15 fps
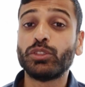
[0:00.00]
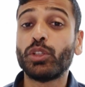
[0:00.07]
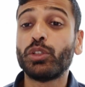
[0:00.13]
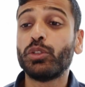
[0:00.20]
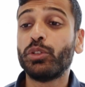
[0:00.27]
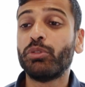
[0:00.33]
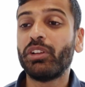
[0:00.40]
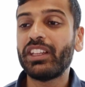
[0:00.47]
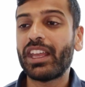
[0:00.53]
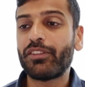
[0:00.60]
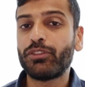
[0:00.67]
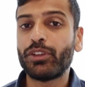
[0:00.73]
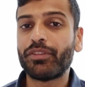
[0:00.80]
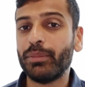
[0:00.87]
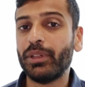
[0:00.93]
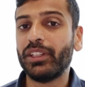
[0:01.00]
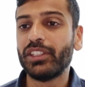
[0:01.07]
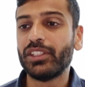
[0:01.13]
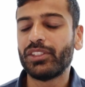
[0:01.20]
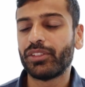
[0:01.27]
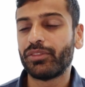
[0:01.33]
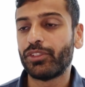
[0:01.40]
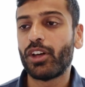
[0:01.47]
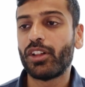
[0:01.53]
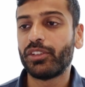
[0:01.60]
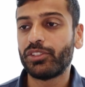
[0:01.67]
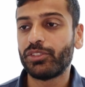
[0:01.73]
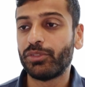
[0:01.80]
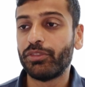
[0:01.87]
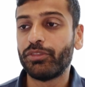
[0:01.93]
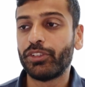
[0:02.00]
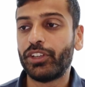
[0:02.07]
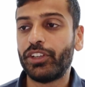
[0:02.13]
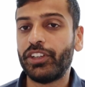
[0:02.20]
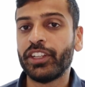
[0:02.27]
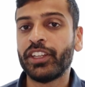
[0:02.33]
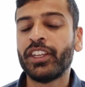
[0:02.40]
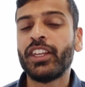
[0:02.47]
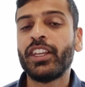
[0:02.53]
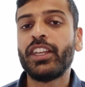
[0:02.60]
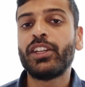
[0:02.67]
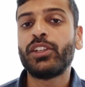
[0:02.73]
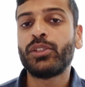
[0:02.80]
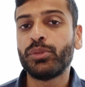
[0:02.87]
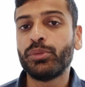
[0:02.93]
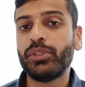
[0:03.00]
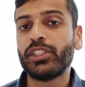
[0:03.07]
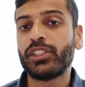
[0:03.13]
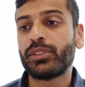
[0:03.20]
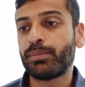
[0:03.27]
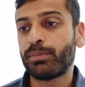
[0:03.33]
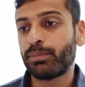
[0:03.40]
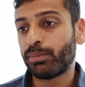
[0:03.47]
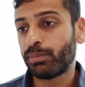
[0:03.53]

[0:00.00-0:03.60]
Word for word: So you'd really have to have millions of dollars referred to this